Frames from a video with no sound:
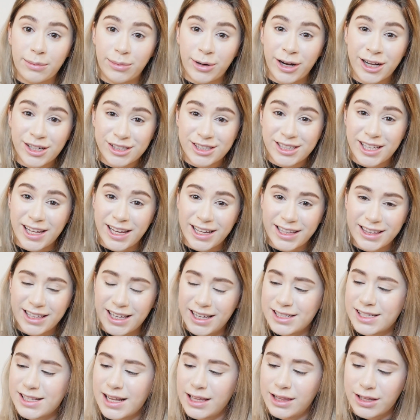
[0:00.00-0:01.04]
brush like
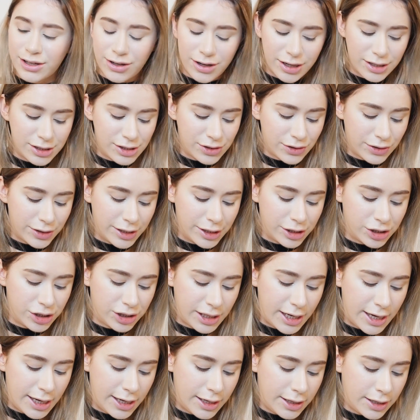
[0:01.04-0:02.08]
this and the contouring
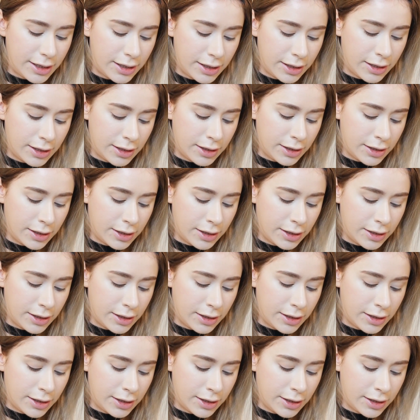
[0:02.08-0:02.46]
shade,